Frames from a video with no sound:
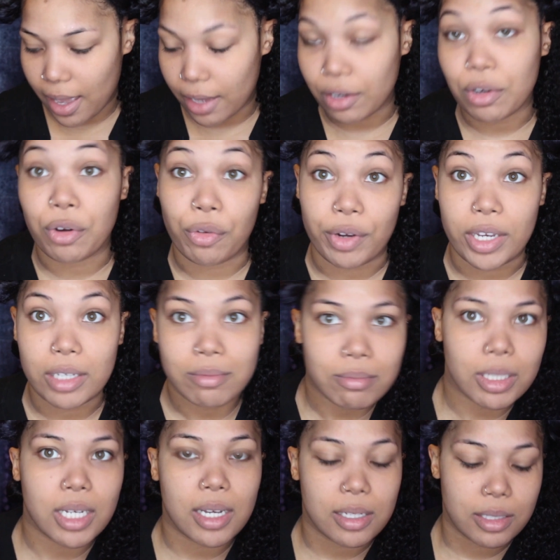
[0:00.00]
and green
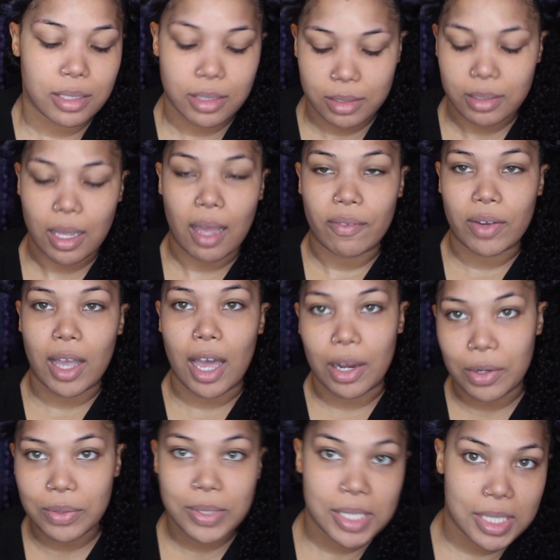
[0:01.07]
because
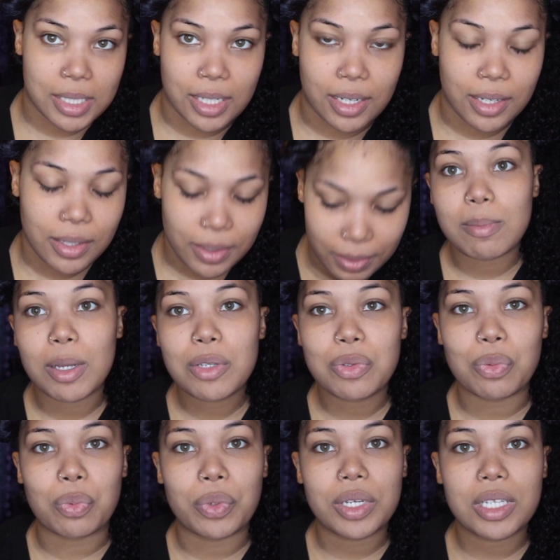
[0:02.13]
avocados, duh.
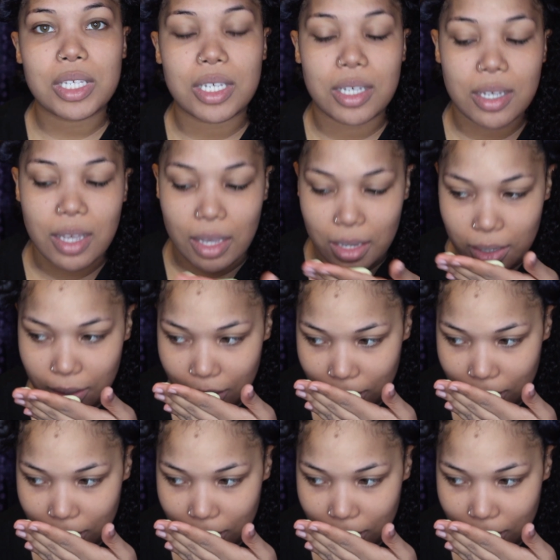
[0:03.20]
smells really good.